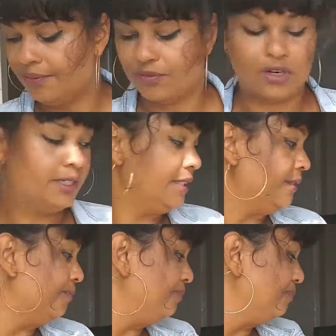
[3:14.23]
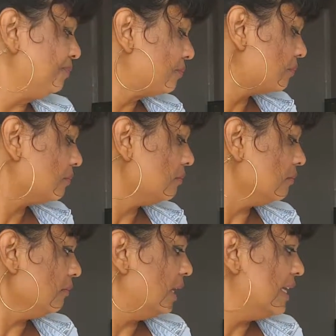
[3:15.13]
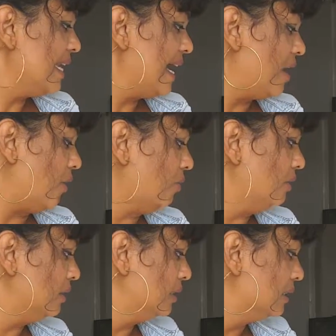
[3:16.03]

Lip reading: Right, now